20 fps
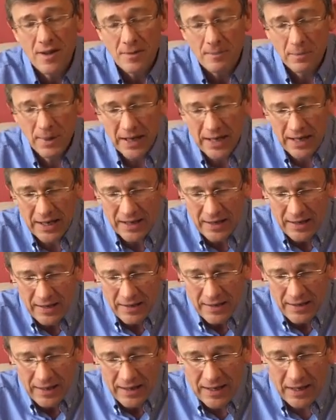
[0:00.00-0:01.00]
but
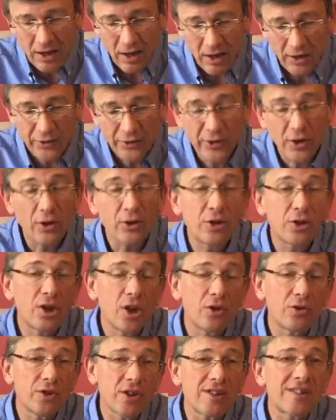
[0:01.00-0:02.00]
he also
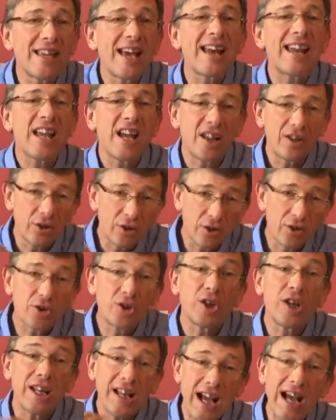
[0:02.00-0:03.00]
shows us that he
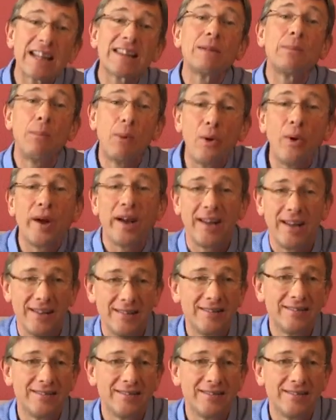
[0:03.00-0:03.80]
understood, he got the point,